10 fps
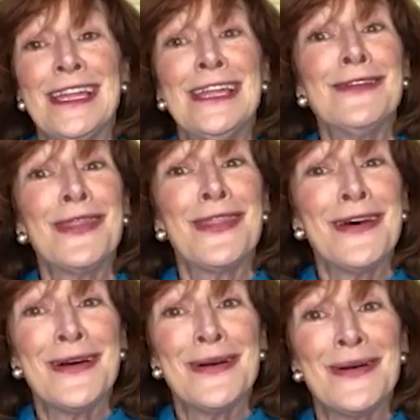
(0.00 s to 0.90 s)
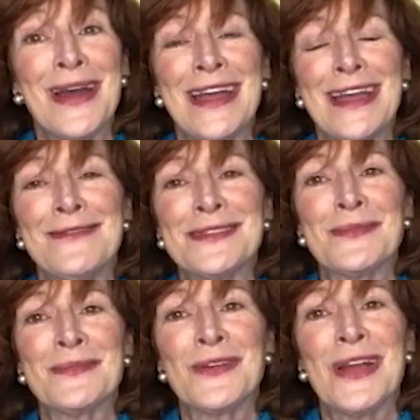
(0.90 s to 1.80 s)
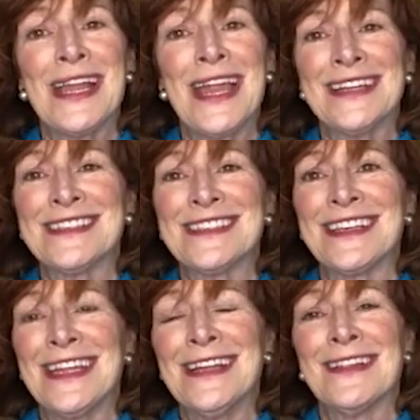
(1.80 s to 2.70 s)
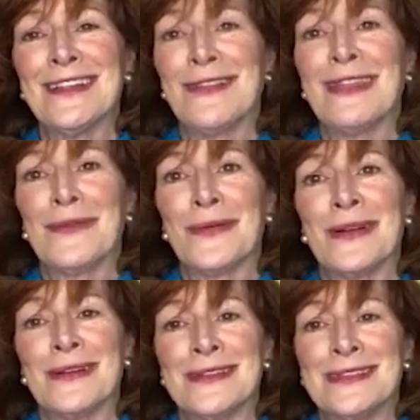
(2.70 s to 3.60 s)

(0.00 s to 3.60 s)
even though I have some great aunts in England that were